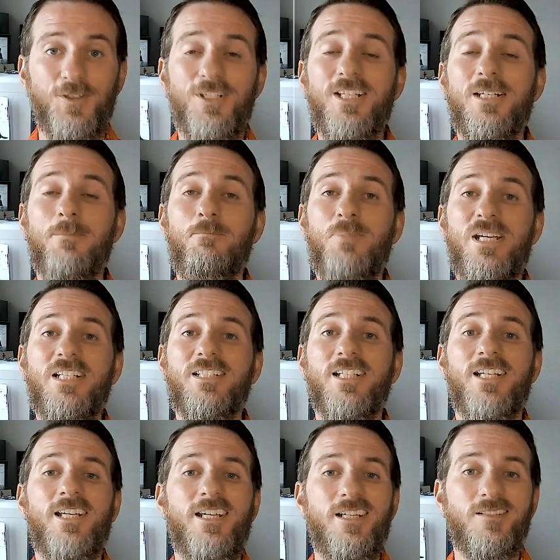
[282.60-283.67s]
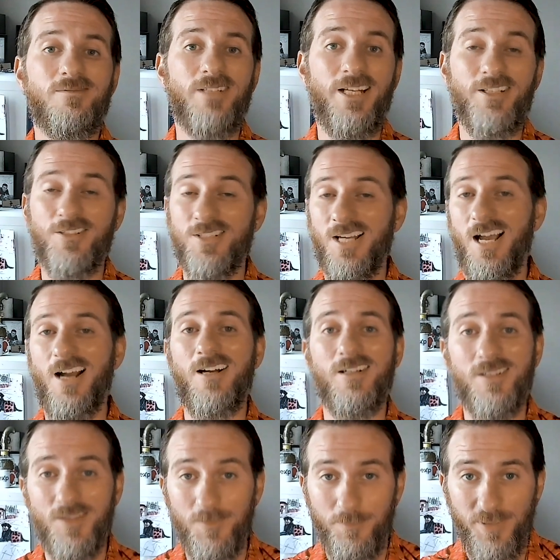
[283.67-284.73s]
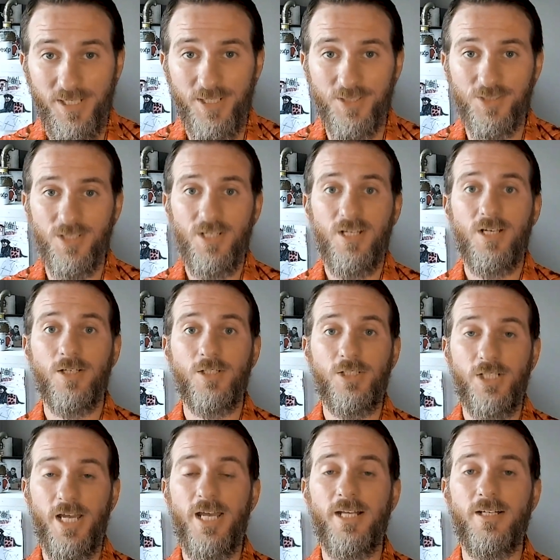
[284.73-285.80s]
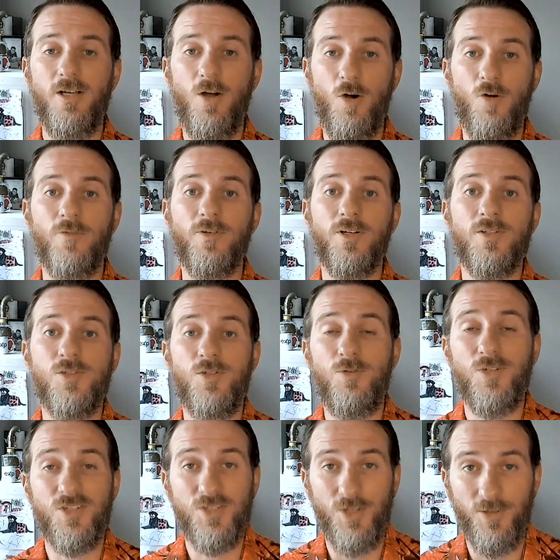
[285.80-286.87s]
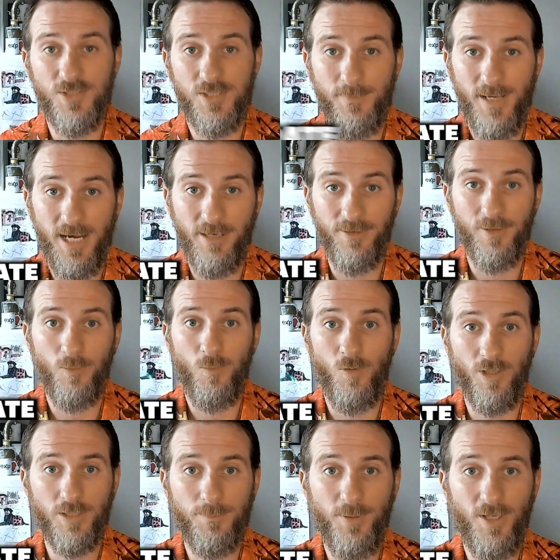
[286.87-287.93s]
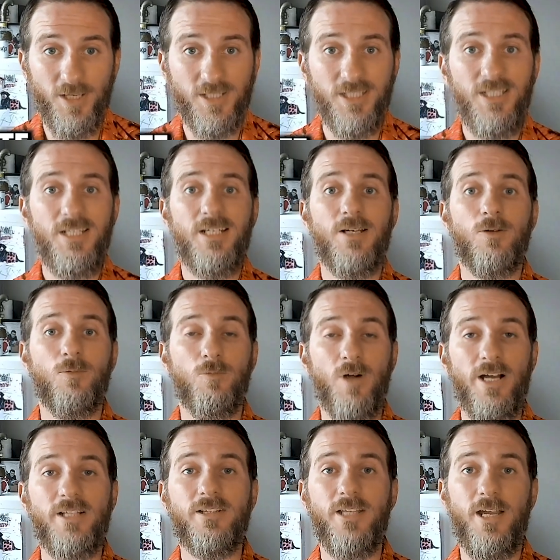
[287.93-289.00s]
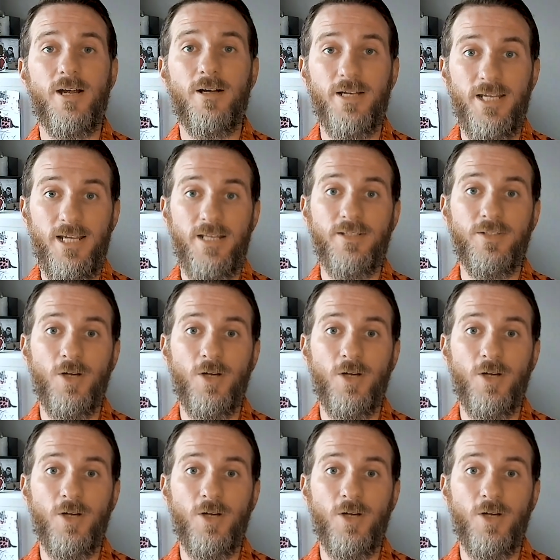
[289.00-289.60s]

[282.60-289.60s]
need to beat the heat and you're tired of the beach, get over to the Salty Pirate Water Park right there in the